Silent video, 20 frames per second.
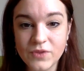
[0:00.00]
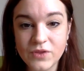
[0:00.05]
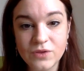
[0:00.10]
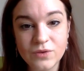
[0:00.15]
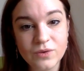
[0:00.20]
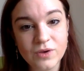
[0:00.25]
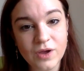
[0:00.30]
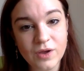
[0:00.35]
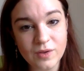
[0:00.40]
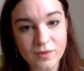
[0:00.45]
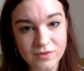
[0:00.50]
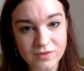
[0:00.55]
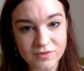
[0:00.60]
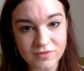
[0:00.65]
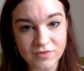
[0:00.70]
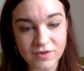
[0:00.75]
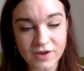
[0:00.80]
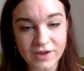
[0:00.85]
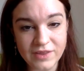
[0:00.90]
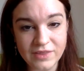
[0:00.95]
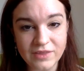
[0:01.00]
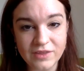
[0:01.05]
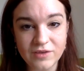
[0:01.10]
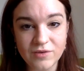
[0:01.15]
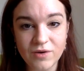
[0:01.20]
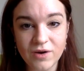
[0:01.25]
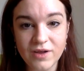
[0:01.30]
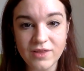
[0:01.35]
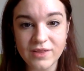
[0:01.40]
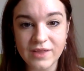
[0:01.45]
You're going to find that you
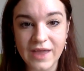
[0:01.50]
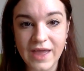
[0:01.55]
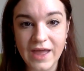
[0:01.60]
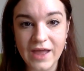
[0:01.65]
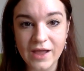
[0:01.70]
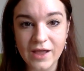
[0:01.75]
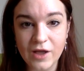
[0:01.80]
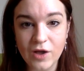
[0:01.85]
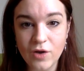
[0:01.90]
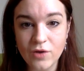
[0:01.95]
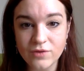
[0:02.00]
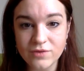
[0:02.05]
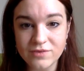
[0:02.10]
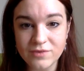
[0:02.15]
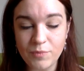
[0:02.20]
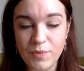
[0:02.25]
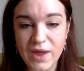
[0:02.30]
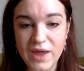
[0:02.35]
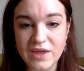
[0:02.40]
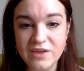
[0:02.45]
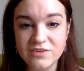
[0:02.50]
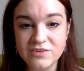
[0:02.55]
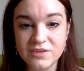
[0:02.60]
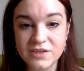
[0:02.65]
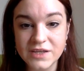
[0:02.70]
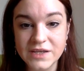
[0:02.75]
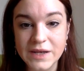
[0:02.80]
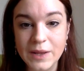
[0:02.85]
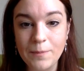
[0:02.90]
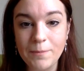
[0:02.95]
either get
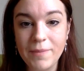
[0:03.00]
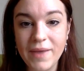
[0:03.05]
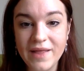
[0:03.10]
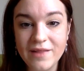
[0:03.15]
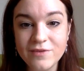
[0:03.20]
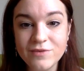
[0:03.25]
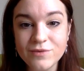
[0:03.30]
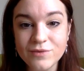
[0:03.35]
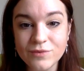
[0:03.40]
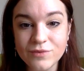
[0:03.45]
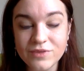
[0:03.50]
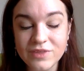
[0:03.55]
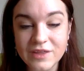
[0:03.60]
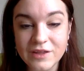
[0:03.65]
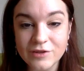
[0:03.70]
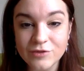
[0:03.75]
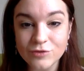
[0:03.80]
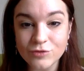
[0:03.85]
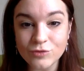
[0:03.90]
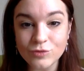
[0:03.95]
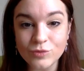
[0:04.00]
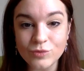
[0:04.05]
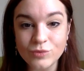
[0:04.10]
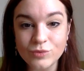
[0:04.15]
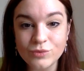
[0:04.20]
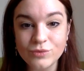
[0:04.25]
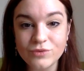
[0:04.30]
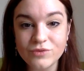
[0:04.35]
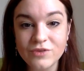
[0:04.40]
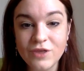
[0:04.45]
constipation, pencil-thin
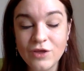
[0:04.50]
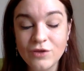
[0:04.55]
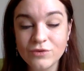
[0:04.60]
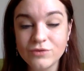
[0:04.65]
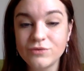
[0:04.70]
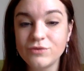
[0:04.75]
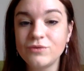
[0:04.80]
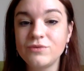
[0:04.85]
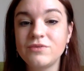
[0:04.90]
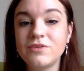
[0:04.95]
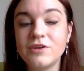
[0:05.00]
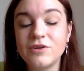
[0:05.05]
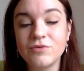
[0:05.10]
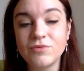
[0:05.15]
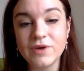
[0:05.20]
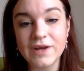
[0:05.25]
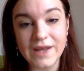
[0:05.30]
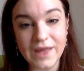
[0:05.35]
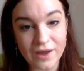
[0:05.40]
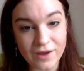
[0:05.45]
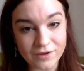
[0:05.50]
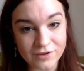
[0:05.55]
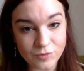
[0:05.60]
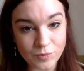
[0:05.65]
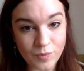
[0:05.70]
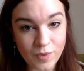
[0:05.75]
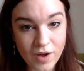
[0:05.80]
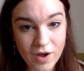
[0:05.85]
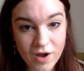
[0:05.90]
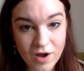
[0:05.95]
stools, stools that are really hard to
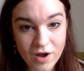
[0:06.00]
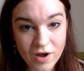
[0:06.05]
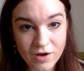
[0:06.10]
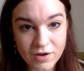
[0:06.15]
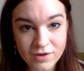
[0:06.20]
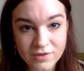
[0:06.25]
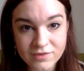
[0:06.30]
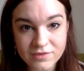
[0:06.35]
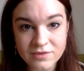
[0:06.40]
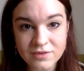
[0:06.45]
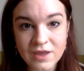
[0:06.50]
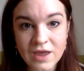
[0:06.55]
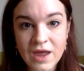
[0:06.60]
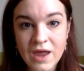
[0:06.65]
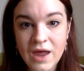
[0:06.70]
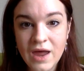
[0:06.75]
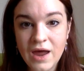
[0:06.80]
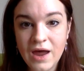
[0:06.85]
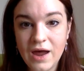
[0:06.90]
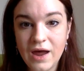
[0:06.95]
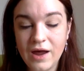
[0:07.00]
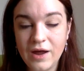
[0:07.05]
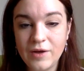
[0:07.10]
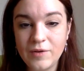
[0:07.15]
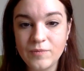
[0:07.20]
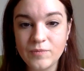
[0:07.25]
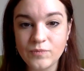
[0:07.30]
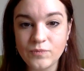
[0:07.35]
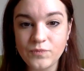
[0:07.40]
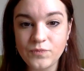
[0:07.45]
pass,
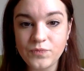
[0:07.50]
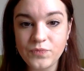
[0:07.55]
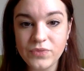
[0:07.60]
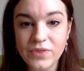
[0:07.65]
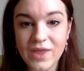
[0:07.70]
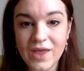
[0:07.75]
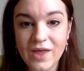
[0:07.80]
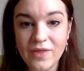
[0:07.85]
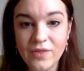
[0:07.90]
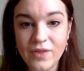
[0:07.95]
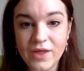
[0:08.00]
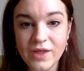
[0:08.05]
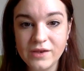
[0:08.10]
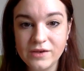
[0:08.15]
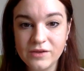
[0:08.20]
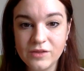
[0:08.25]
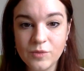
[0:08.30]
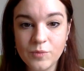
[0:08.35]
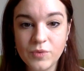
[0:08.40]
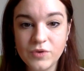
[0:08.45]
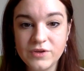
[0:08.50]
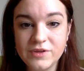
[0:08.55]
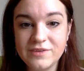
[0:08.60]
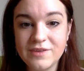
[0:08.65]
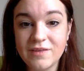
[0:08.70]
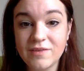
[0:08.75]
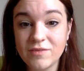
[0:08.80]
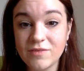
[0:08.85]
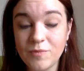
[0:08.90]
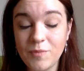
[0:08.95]
and then the body
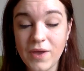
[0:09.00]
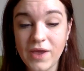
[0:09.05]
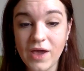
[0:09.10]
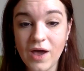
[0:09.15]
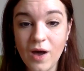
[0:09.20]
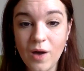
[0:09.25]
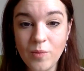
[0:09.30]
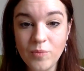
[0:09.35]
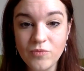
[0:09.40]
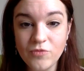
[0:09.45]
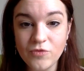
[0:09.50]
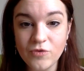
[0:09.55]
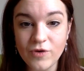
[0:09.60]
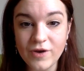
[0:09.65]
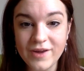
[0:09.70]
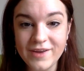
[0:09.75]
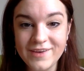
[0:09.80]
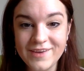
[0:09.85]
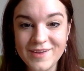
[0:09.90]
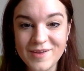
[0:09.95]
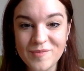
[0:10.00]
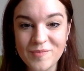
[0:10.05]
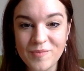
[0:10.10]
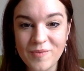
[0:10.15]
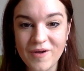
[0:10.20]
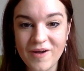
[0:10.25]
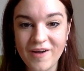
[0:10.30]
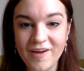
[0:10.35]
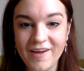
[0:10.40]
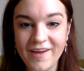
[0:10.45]
tends to make up for it
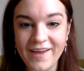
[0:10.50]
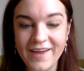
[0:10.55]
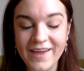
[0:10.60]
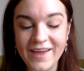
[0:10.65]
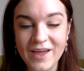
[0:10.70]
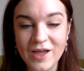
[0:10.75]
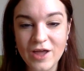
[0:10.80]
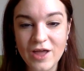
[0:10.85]
by